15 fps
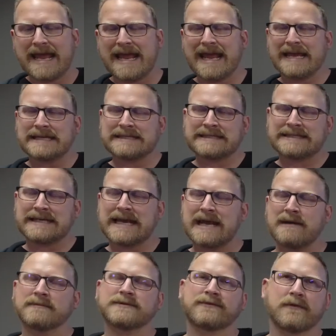it
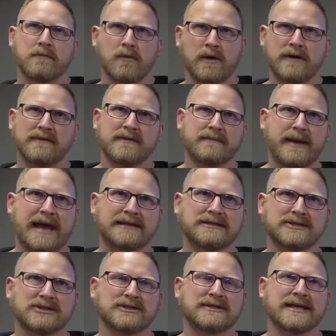seems from one of the
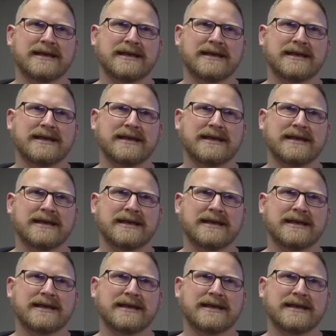passages